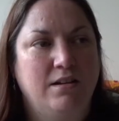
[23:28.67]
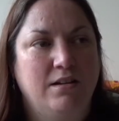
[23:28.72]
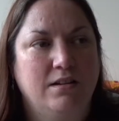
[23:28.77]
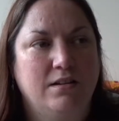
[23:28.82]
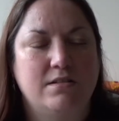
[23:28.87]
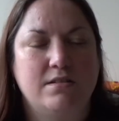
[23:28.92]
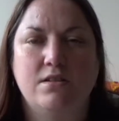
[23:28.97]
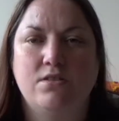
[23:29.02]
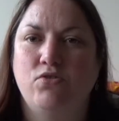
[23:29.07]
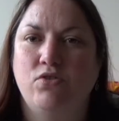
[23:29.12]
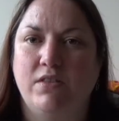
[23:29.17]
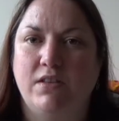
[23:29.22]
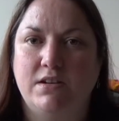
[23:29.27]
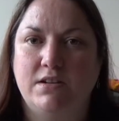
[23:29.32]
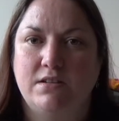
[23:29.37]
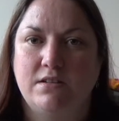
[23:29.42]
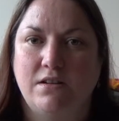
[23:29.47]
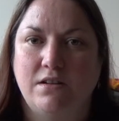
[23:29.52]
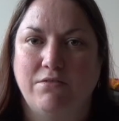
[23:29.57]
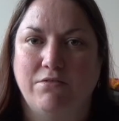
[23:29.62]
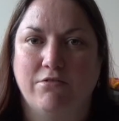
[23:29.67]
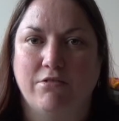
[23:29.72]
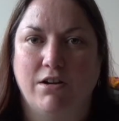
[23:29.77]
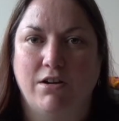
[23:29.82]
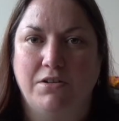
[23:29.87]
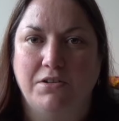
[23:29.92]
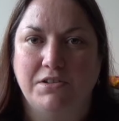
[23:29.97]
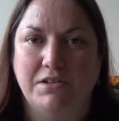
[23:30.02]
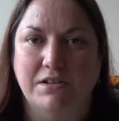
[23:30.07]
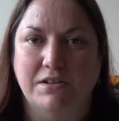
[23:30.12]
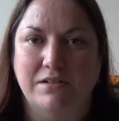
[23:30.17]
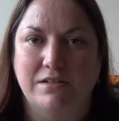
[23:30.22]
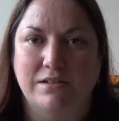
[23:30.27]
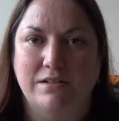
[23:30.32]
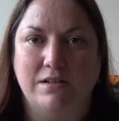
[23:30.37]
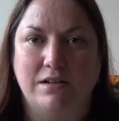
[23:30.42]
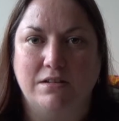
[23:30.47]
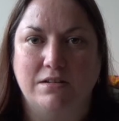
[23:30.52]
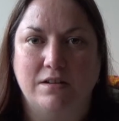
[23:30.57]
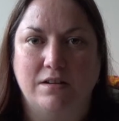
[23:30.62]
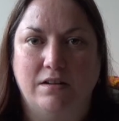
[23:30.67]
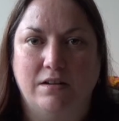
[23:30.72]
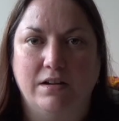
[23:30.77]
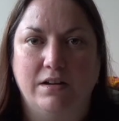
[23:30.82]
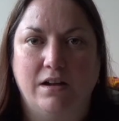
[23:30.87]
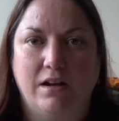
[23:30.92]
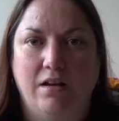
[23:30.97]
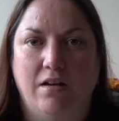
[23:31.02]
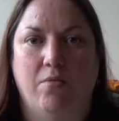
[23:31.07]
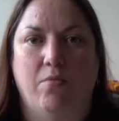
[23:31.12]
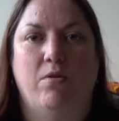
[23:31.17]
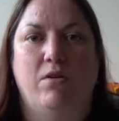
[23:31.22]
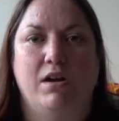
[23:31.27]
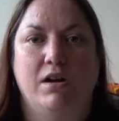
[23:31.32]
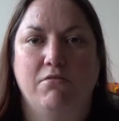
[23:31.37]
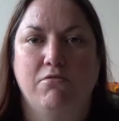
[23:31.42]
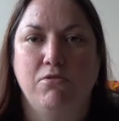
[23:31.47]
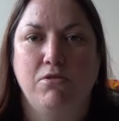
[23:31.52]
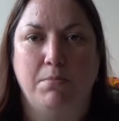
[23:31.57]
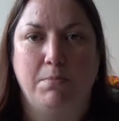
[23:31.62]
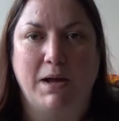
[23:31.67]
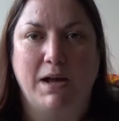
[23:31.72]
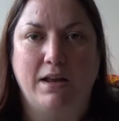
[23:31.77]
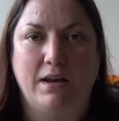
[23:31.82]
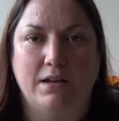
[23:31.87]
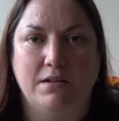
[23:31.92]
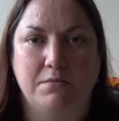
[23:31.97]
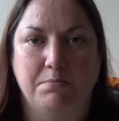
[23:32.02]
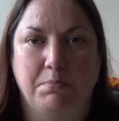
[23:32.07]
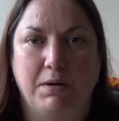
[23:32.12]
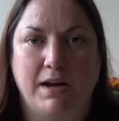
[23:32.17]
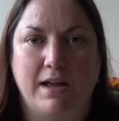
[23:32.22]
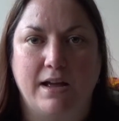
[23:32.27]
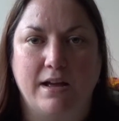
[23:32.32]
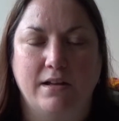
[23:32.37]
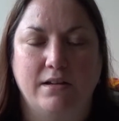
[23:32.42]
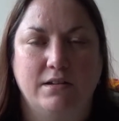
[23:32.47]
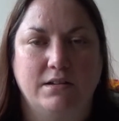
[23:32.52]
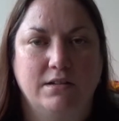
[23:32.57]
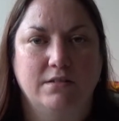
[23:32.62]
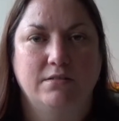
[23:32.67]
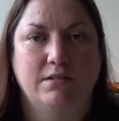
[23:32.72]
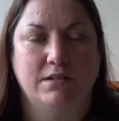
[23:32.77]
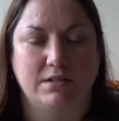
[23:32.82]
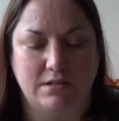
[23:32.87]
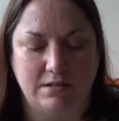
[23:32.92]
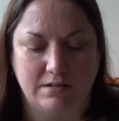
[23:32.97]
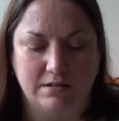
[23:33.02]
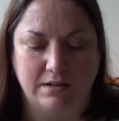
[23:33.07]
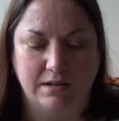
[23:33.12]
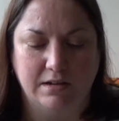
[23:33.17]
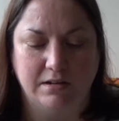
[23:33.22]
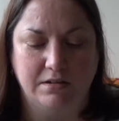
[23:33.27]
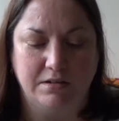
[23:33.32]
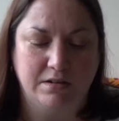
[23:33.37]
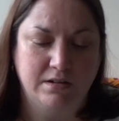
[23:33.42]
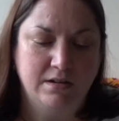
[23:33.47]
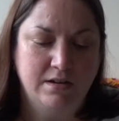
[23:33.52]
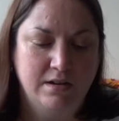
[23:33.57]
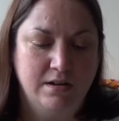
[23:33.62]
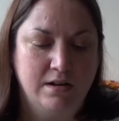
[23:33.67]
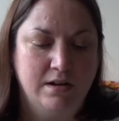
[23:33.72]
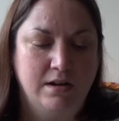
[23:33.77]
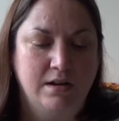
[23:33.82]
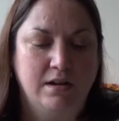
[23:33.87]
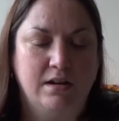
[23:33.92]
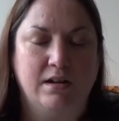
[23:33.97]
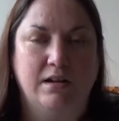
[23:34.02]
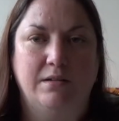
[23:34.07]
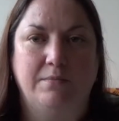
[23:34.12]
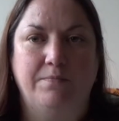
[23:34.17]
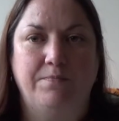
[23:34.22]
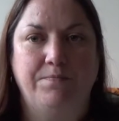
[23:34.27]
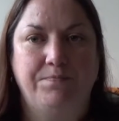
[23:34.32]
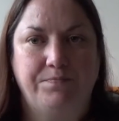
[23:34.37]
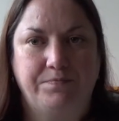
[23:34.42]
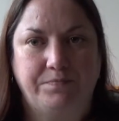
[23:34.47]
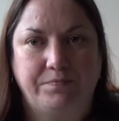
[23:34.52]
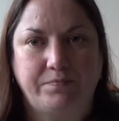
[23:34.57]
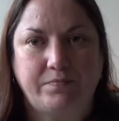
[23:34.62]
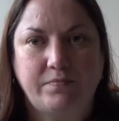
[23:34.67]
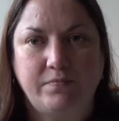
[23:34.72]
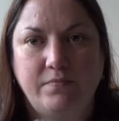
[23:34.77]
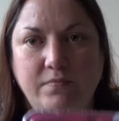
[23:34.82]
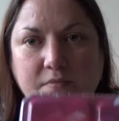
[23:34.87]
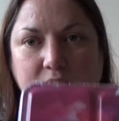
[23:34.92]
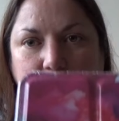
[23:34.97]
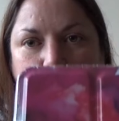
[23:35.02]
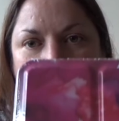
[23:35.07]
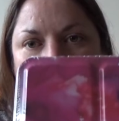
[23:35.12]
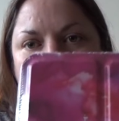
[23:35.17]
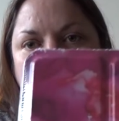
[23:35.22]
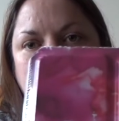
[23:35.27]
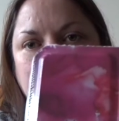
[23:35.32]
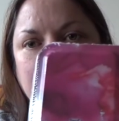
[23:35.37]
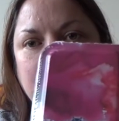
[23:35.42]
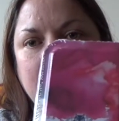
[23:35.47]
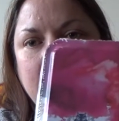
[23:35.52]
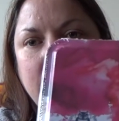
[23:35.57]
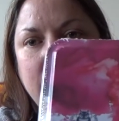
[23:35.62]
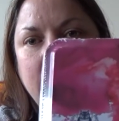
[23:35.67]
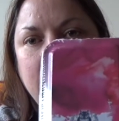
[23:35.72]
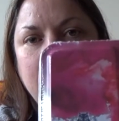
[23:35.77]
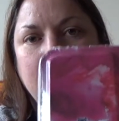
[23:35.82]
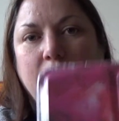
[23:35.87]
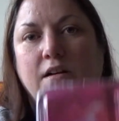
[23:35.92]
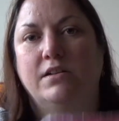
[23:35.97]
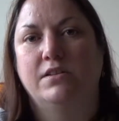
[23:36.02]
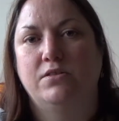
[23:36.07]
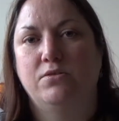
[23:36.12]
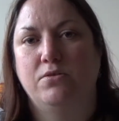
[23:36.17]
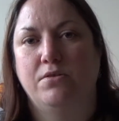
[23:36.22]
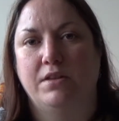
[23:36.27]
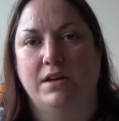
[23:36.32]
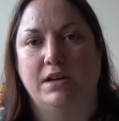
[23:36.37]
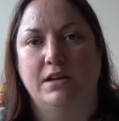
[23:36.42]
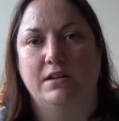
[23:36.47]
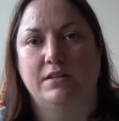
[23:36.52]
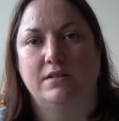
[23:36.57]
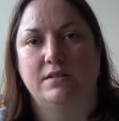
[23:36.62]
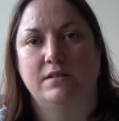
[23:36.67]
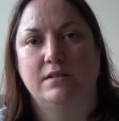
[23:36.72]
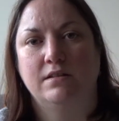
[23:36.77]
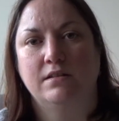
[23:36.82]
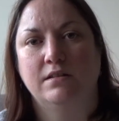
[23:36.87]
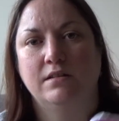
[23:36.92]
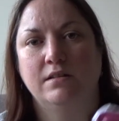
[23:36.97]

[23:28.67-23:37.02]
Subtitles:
considering they're designed for artists that tend to like colour, why are all the palettes black? I don't understand. But I saw these,